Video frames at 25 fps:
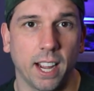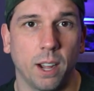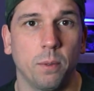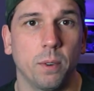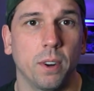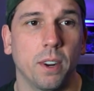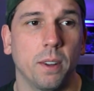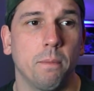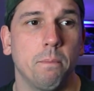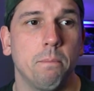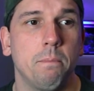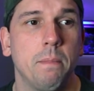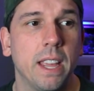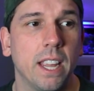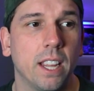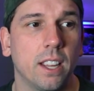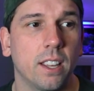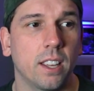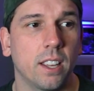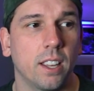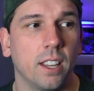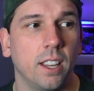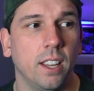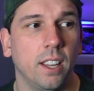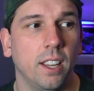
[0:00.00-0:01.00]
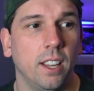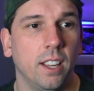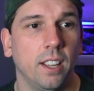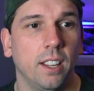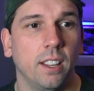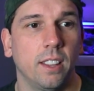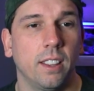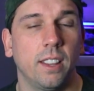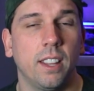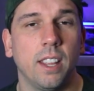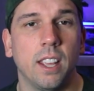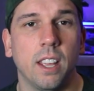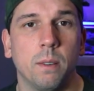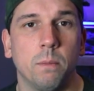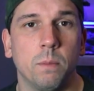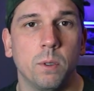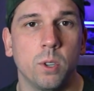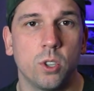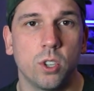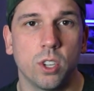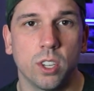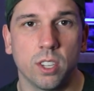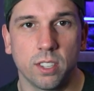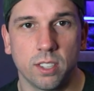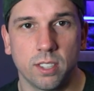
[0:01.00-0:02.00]
I wanna make the
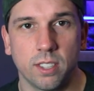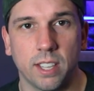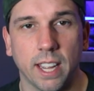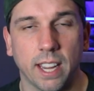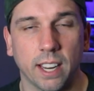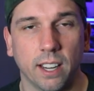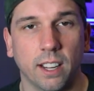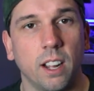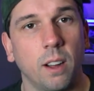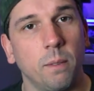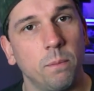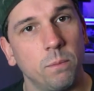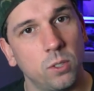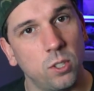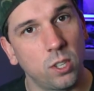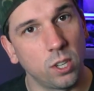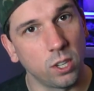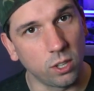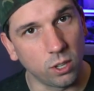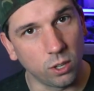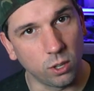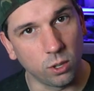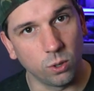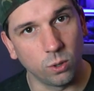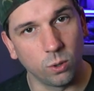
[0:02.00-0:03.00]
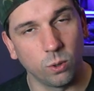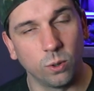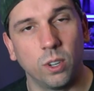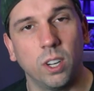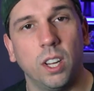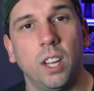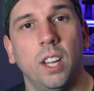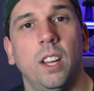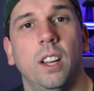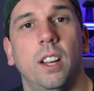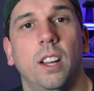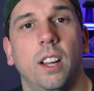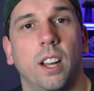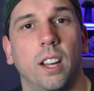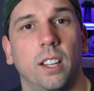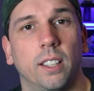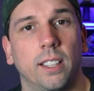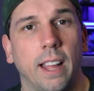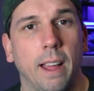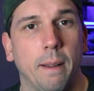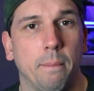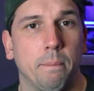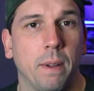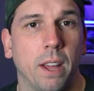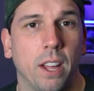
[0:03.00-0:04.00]
images that come to you a
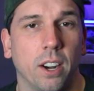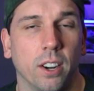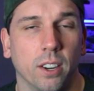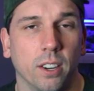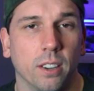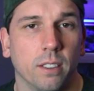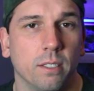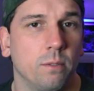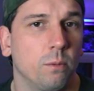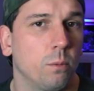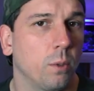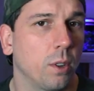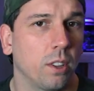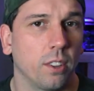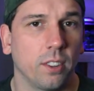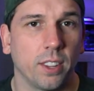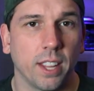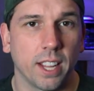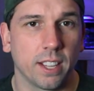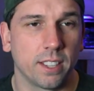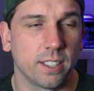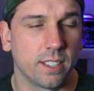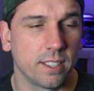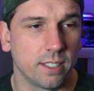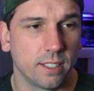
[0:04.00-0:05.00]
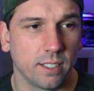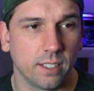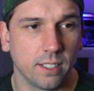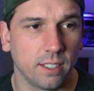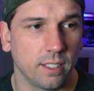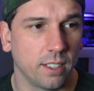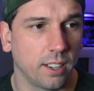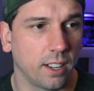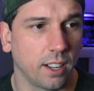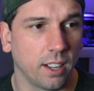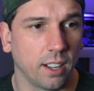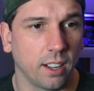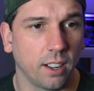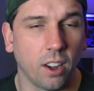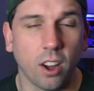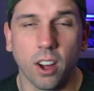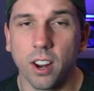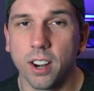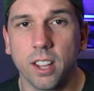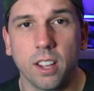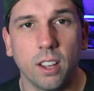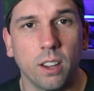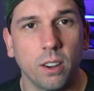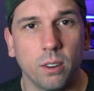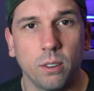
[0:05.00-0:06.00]
lot better, whether that's
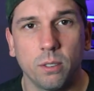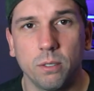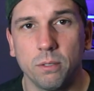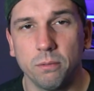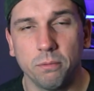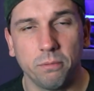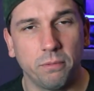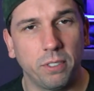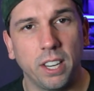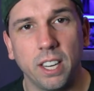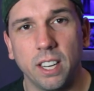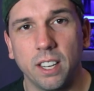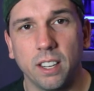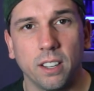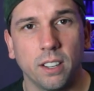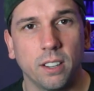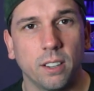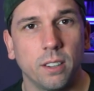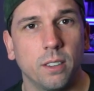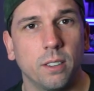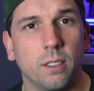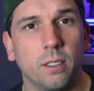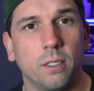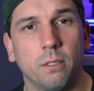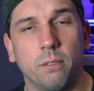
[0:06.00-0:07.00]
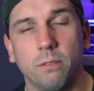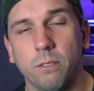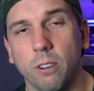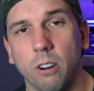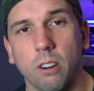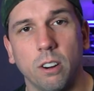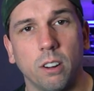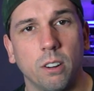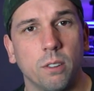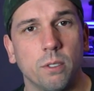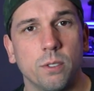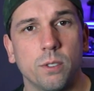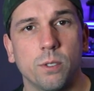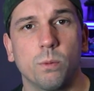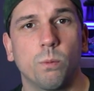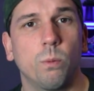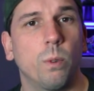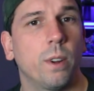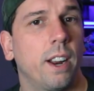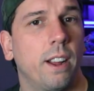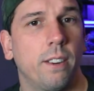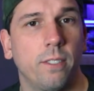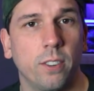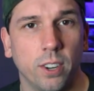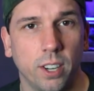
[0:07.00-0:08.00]
audio, video, photos,
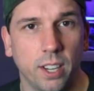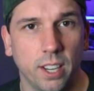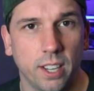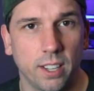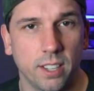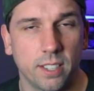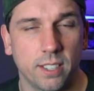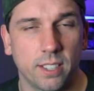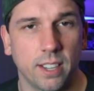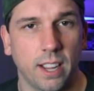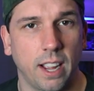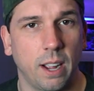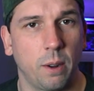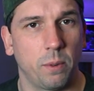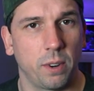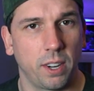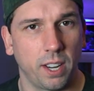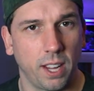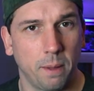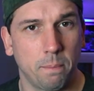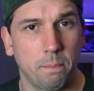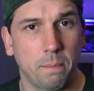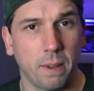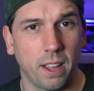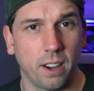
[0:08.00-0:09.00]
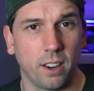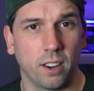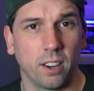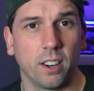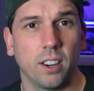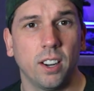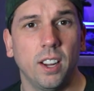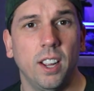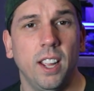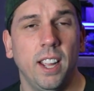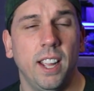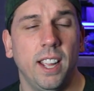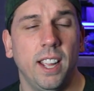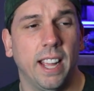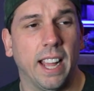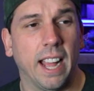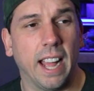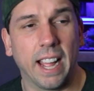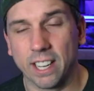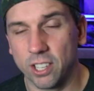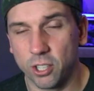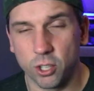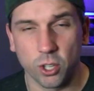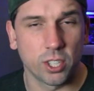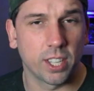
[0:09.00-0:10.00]
whatever it is, I wanna get better.
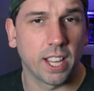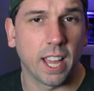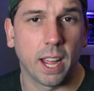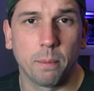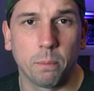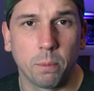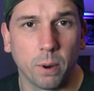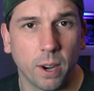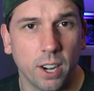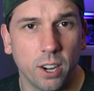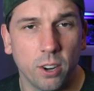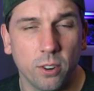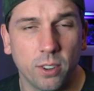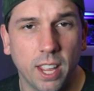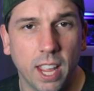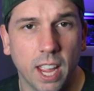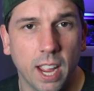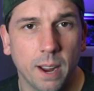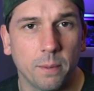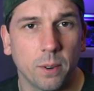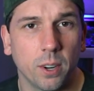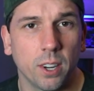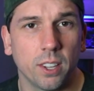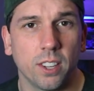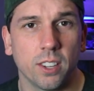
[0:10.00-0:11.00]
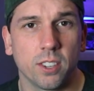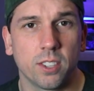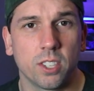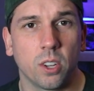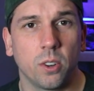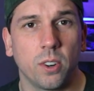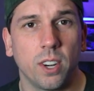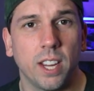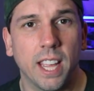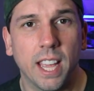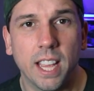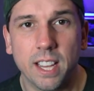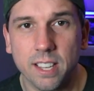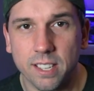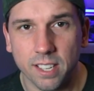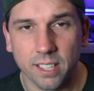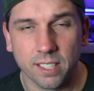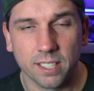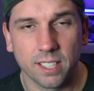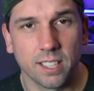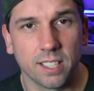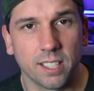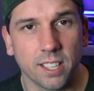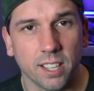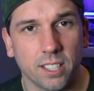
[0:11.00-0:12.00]
I just got a brand new camera, the Sony
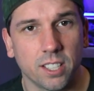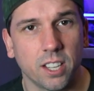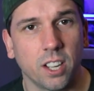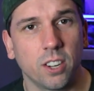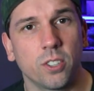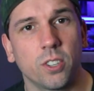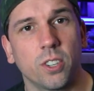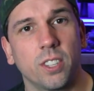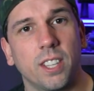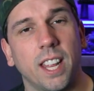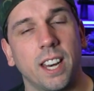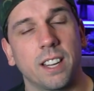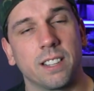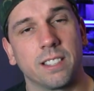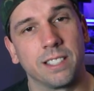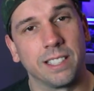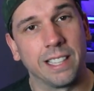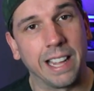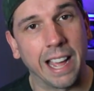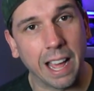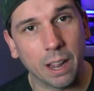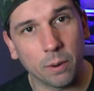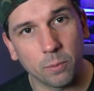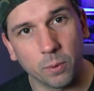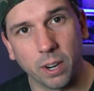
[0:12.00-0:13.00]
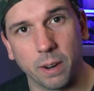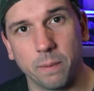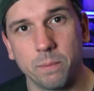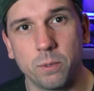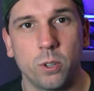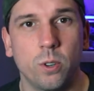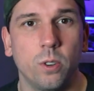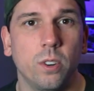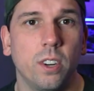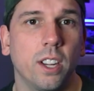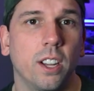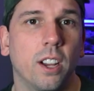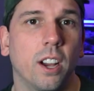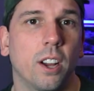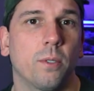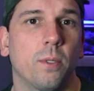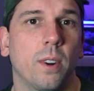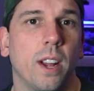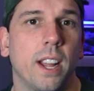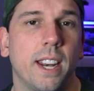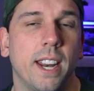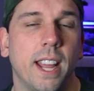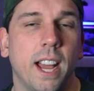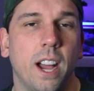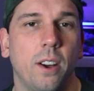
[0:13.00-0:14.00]
a6600. That is not what I'm shooting on
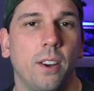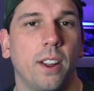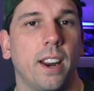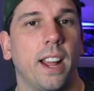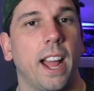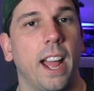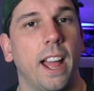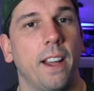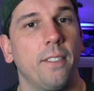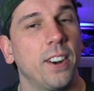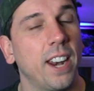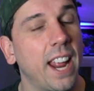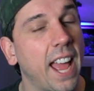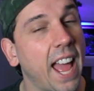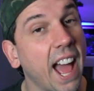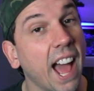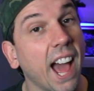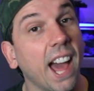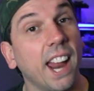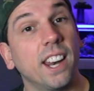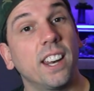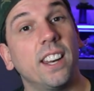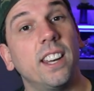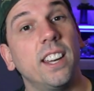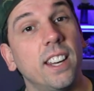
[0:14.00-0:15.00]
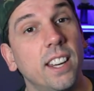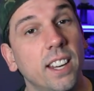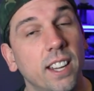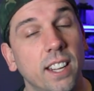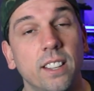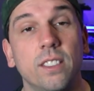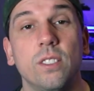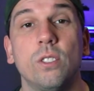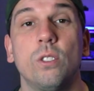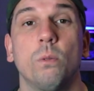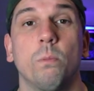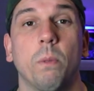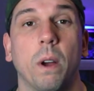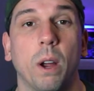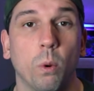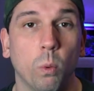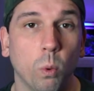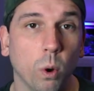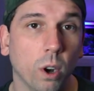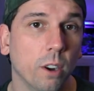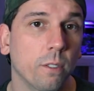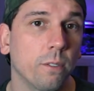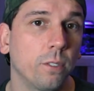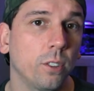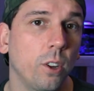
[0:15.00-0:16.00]
right now. I haven't added it into my
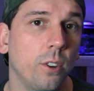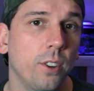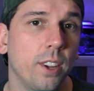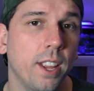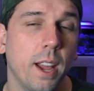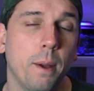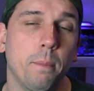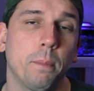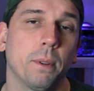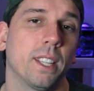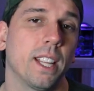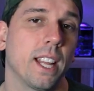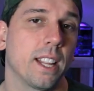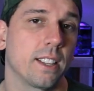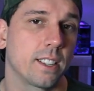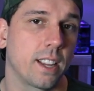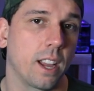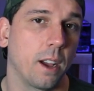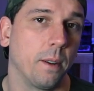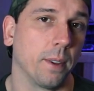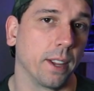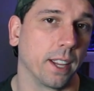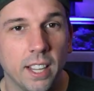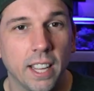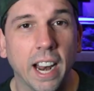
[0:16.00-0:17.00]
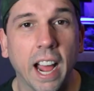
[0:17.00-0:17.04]
workflow yet, but that's coming.